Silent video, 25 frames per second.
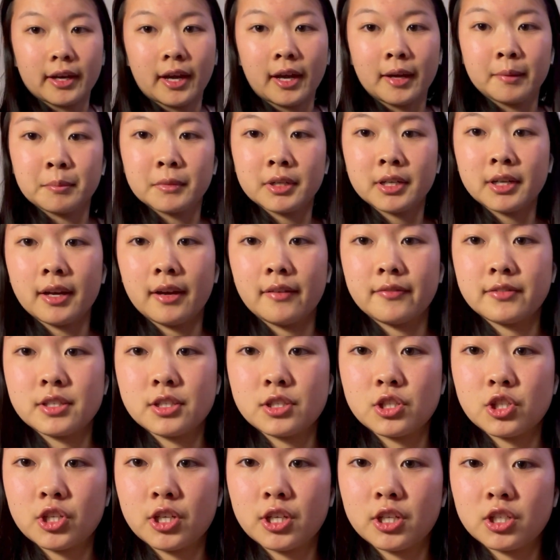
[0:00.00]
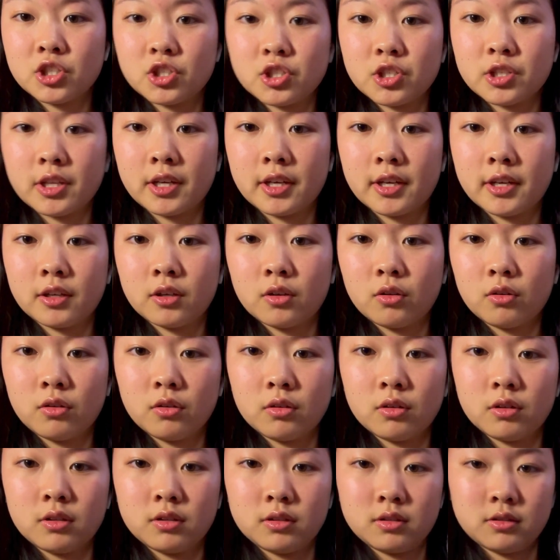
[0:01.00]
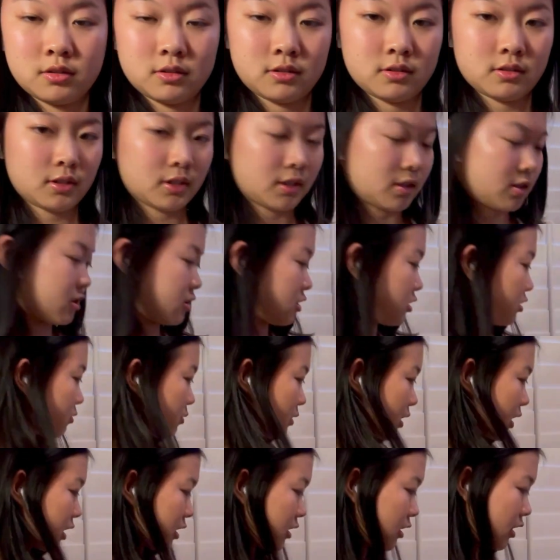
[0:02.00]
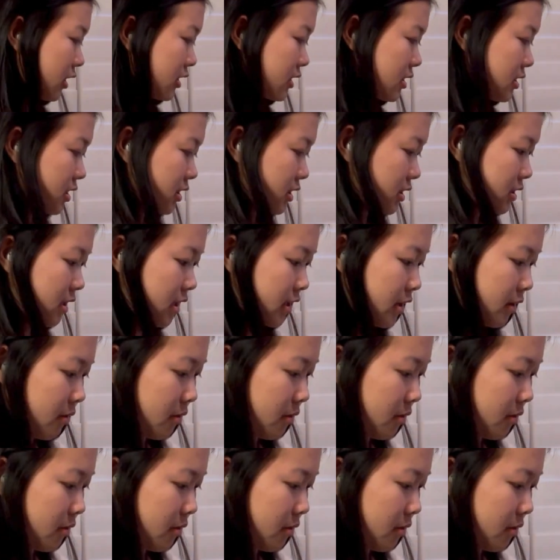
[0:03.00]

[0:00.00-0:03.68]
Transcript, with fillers: I'm gonna have to change the angle because you cannot see this.